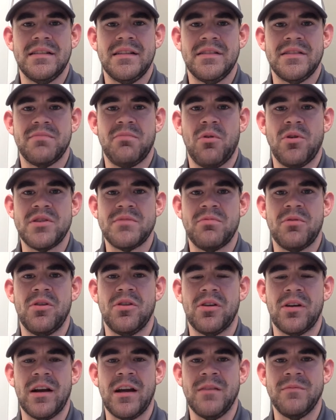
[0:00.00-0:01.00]
in sports
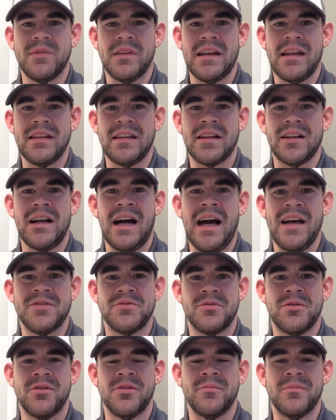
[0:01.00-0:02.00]
programs and in the
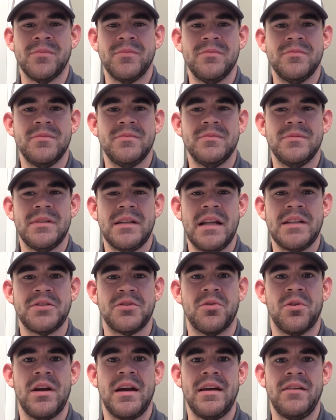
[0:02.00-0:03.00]
classroom. That's
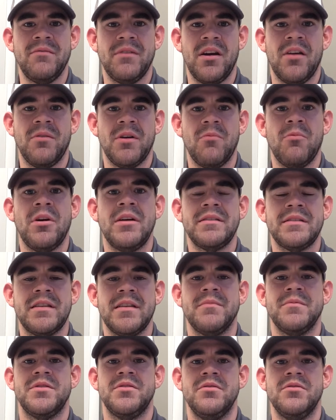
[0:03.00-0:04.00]
great. We want
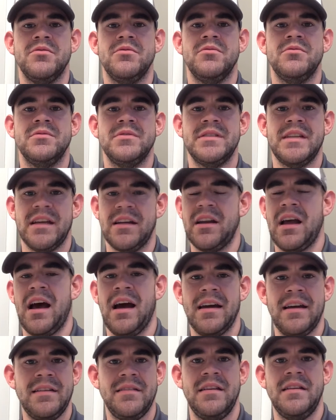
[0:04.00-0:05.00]
them to get
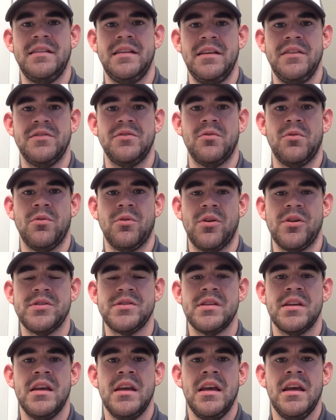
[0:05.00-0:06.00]
high ACT
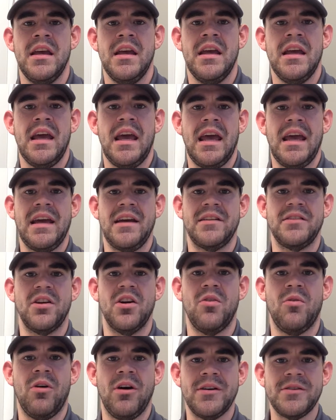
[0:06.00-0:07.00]
scores and
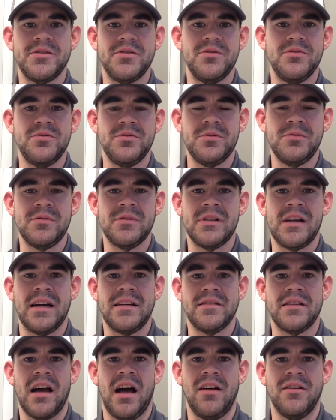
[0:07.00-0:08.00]
go on to
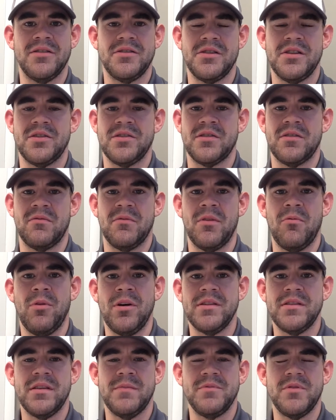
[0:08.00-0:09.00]
nice colleges, and we
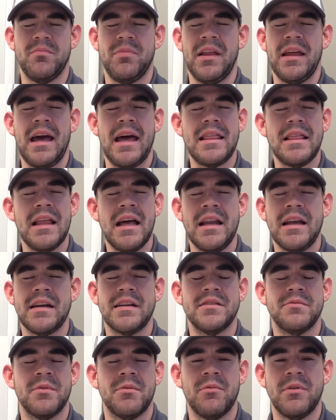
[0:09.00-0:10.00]
want them to play
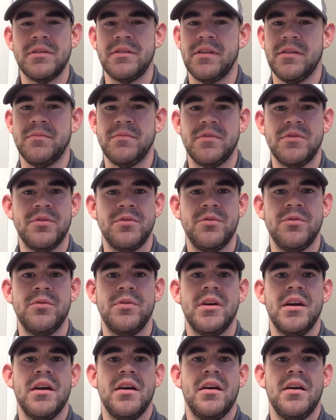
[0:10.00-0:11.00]
athletics, and we want them to